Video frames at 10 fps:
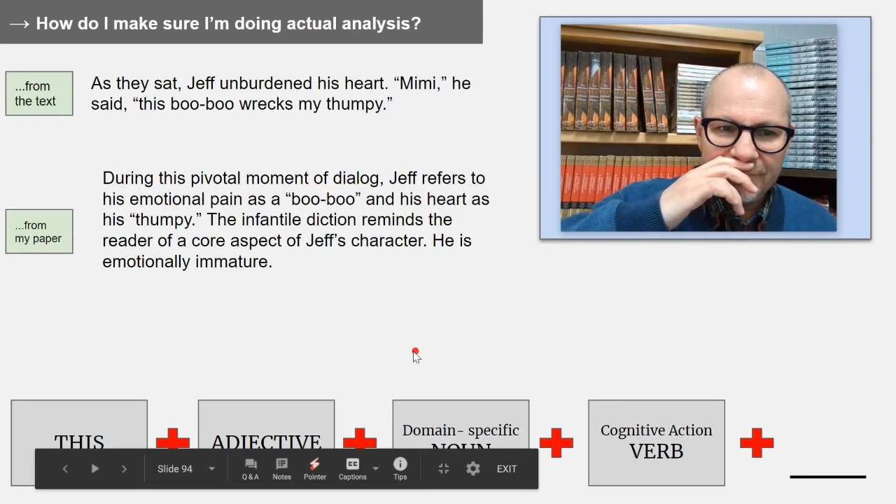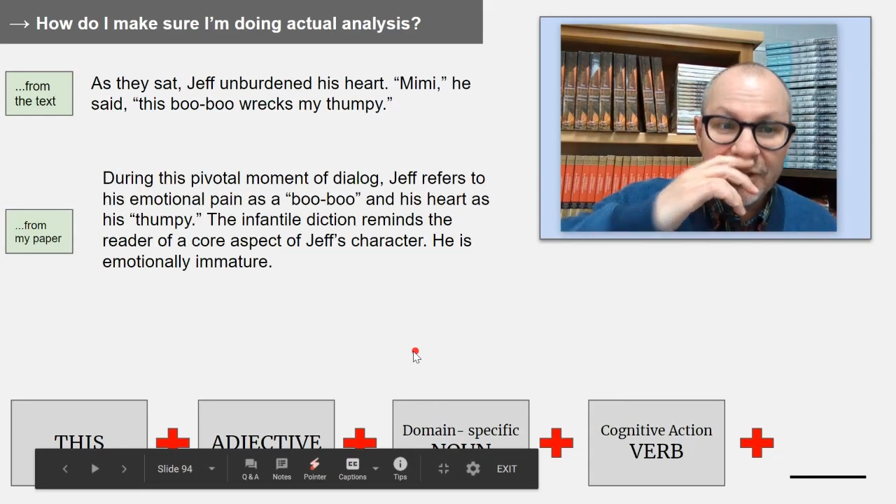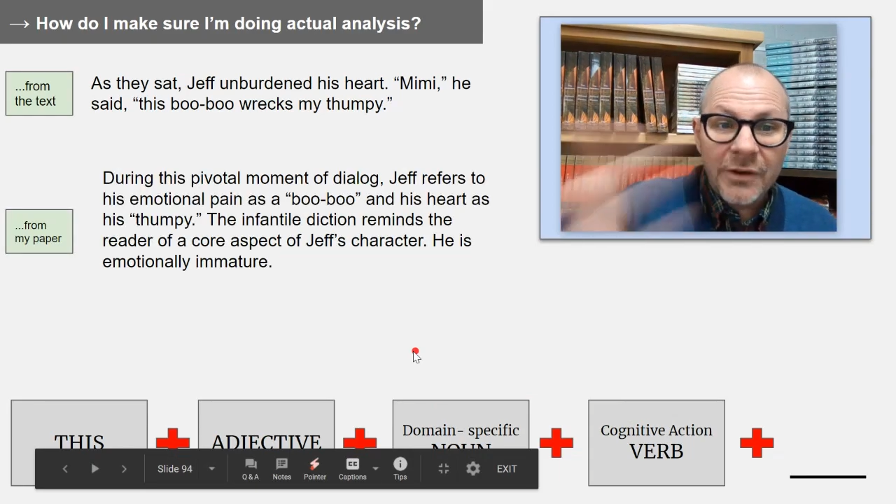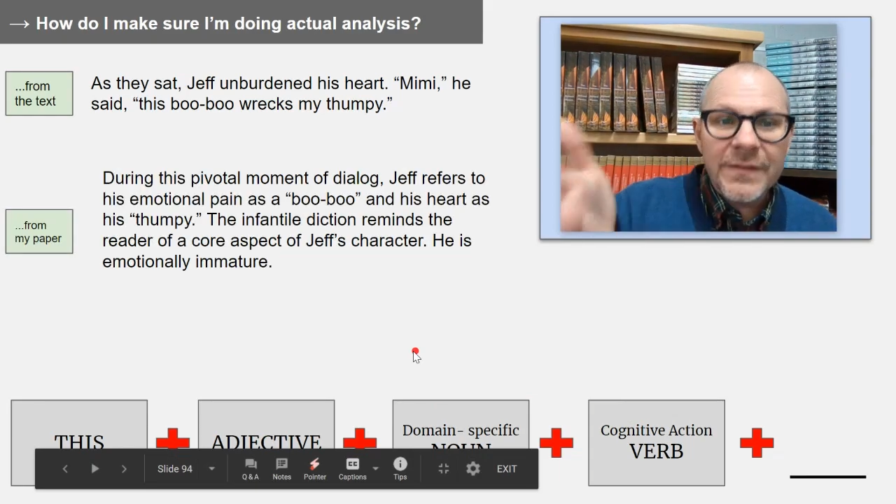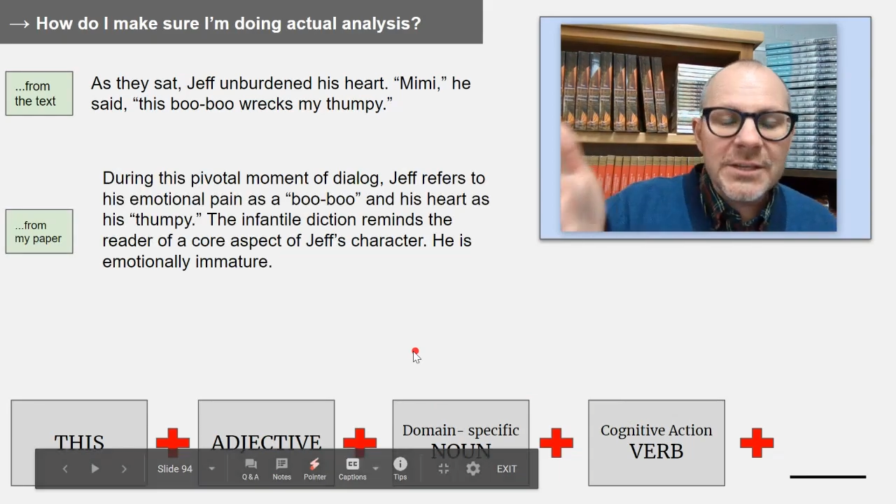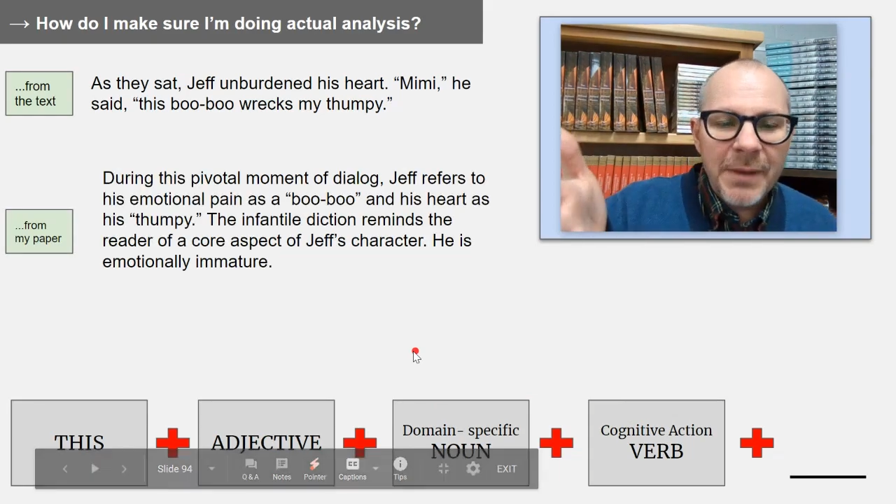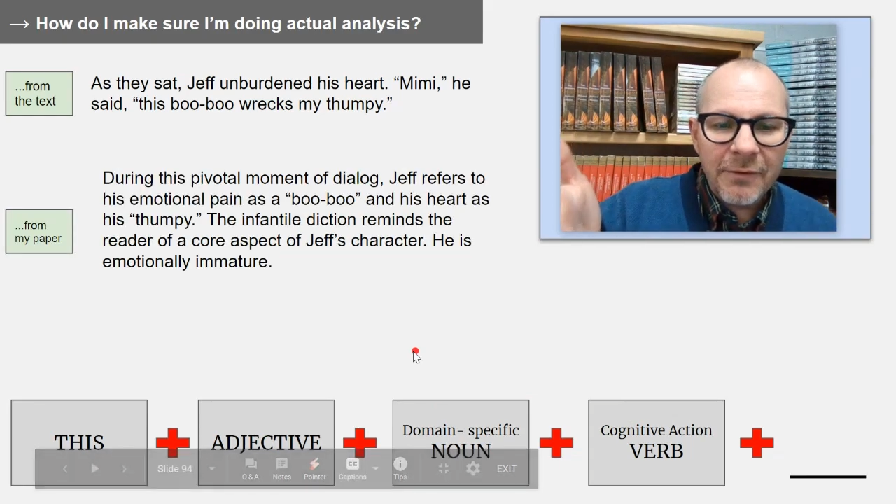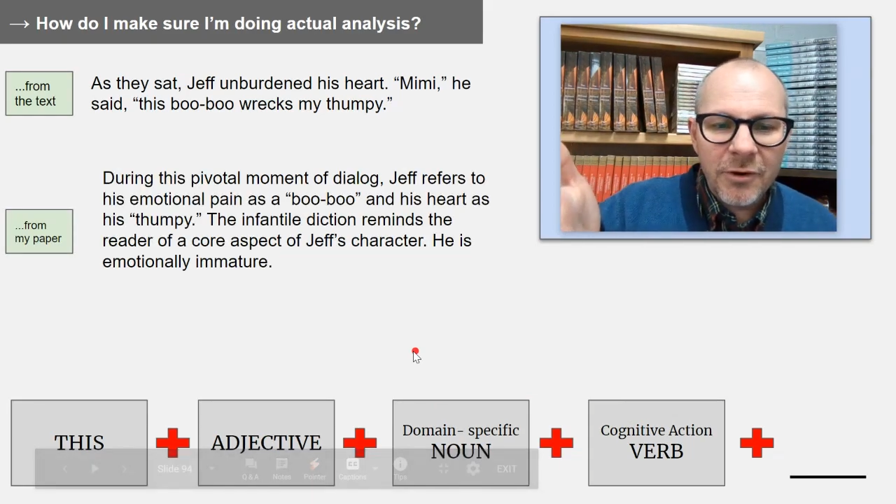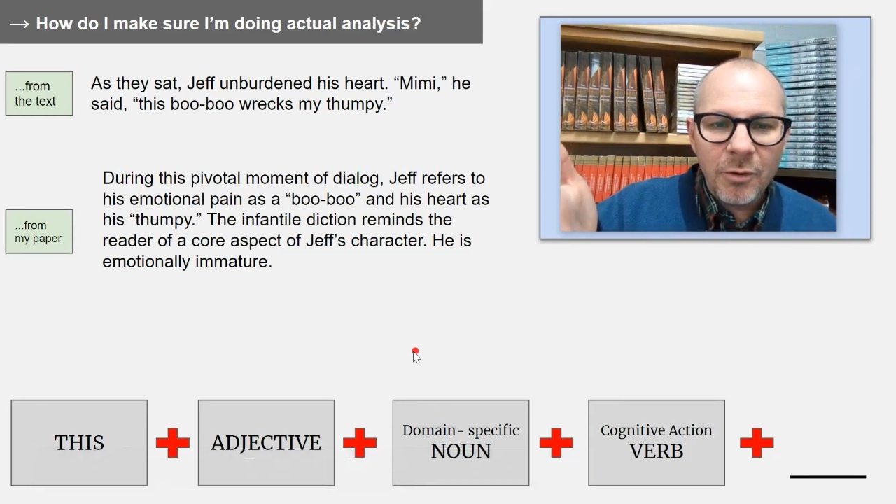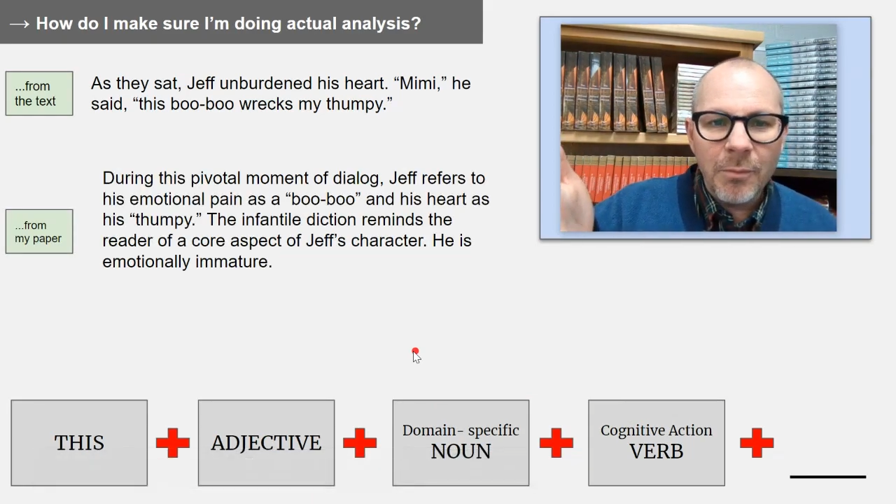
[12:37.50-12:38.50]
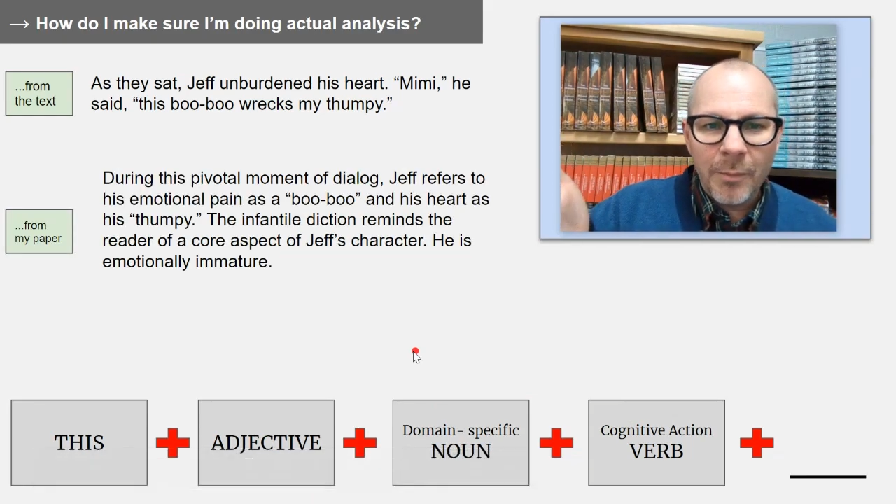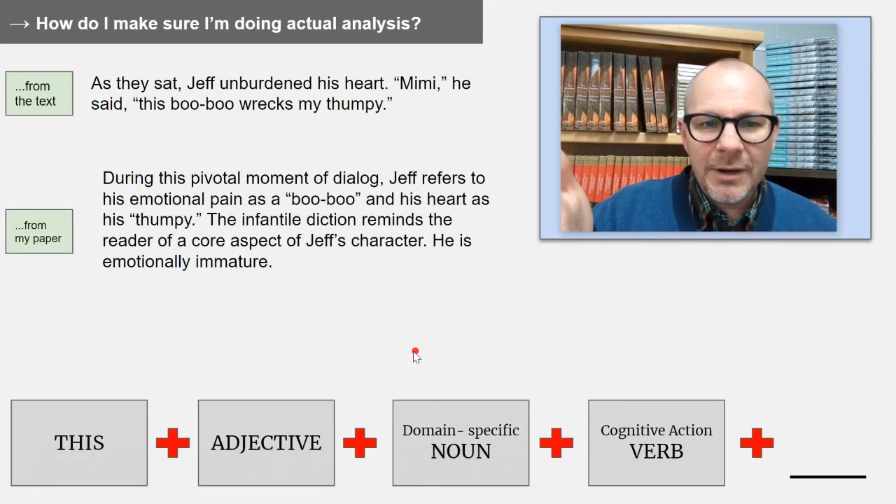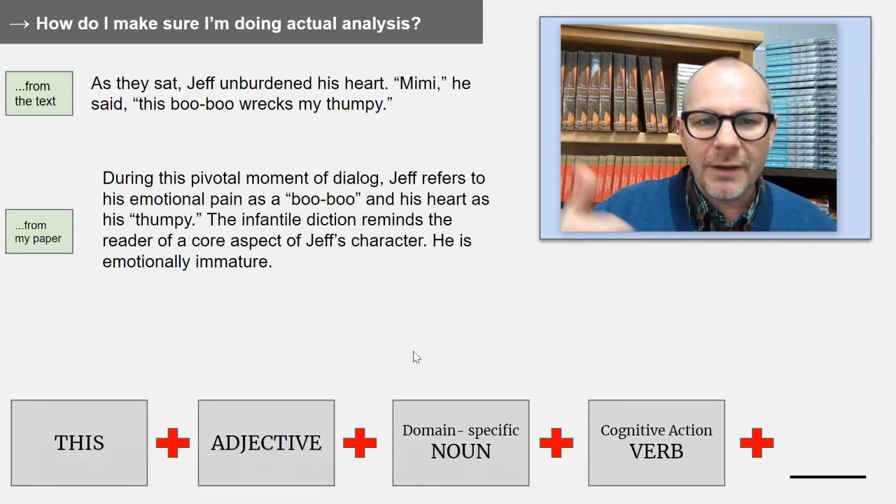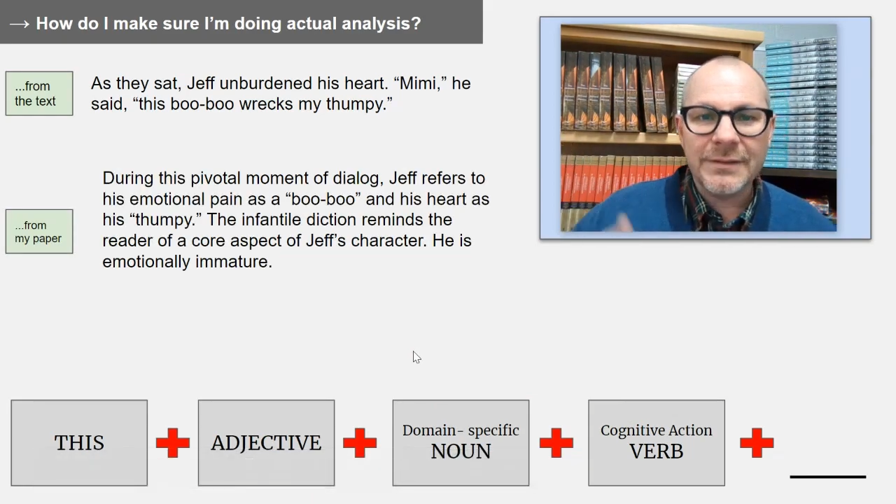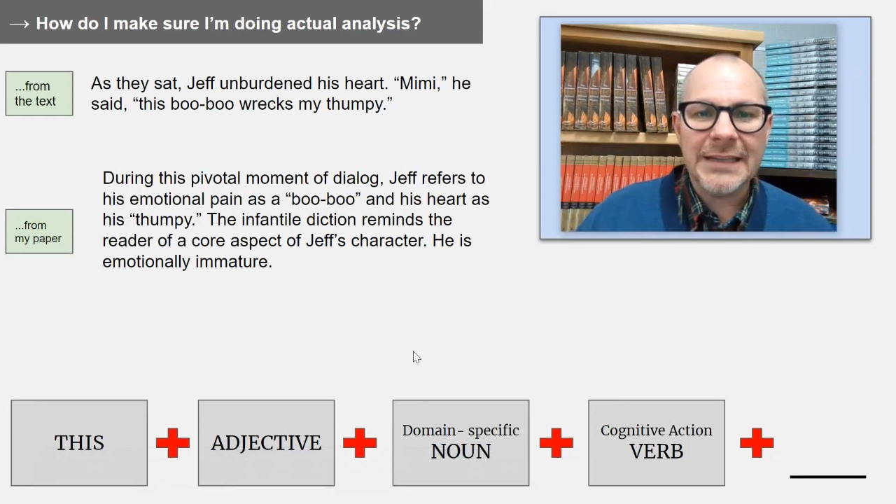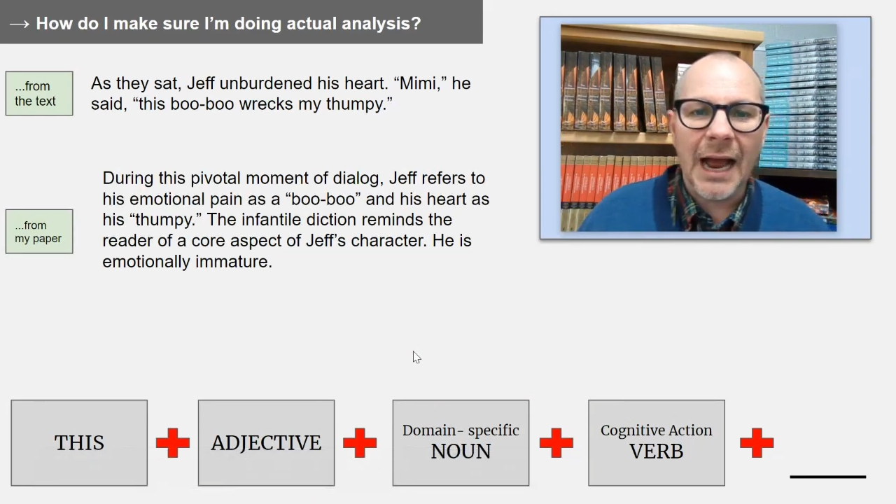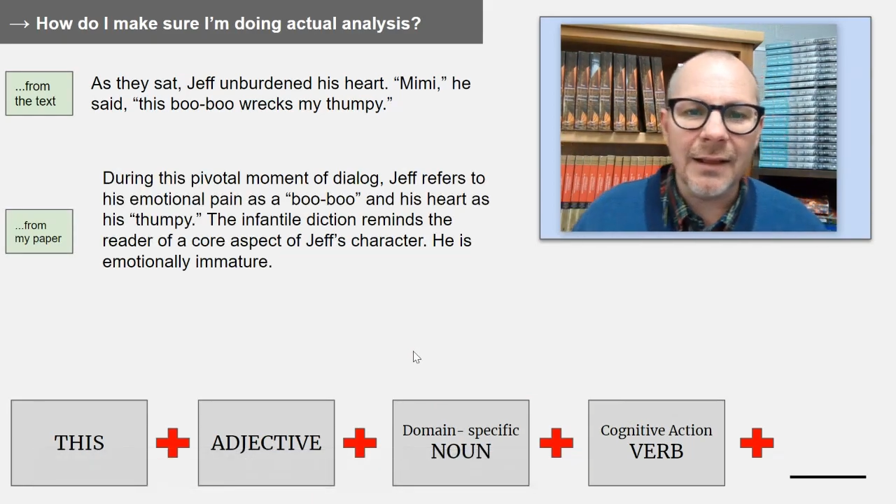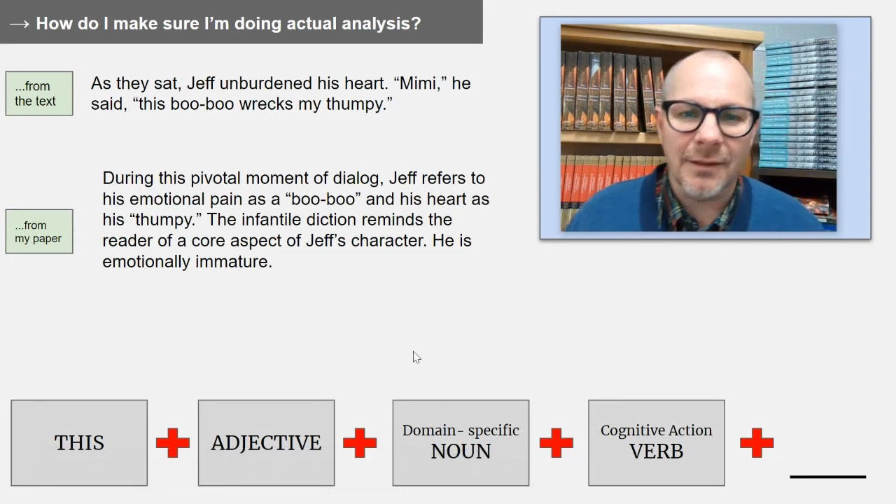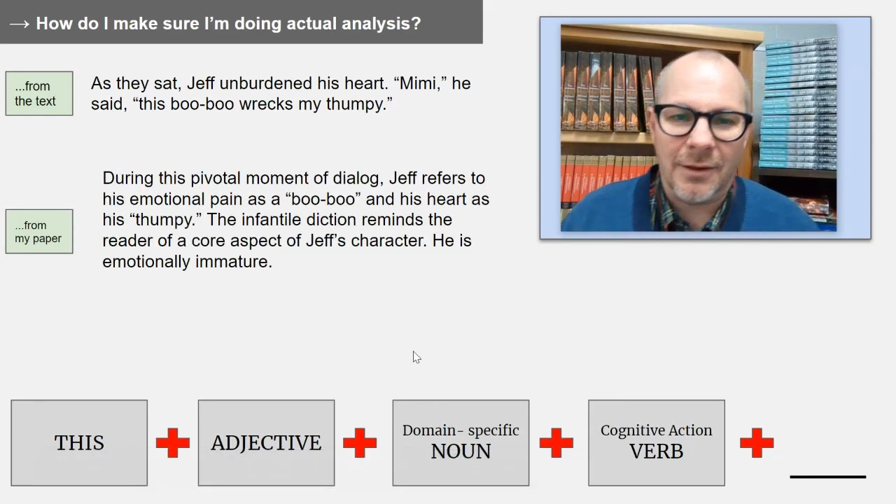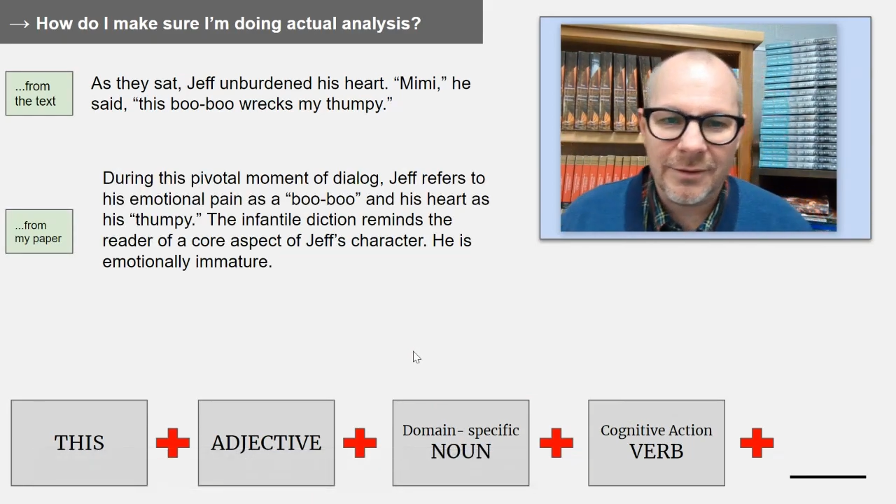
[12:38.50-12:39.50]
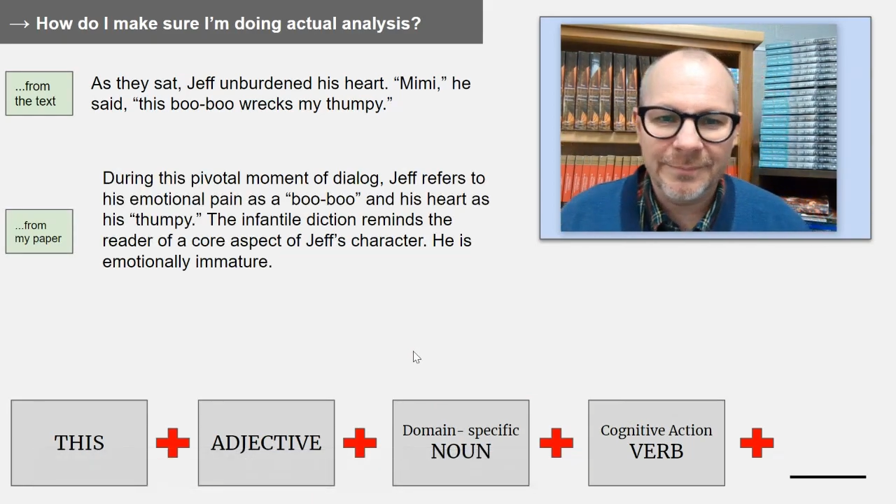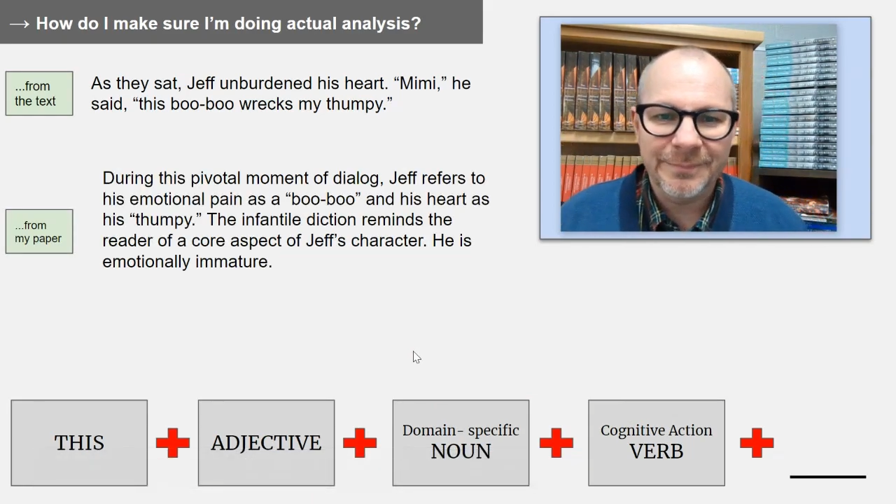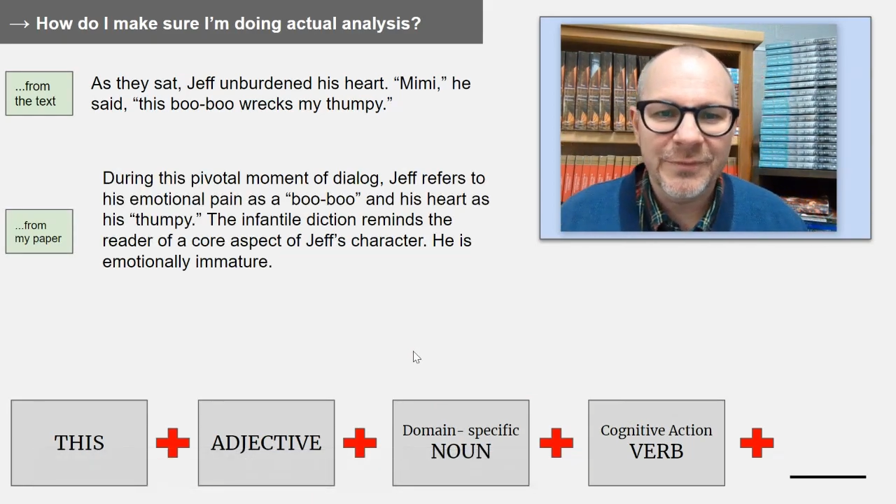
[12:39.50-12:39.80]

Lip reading: during this pivotal moment of dialogue,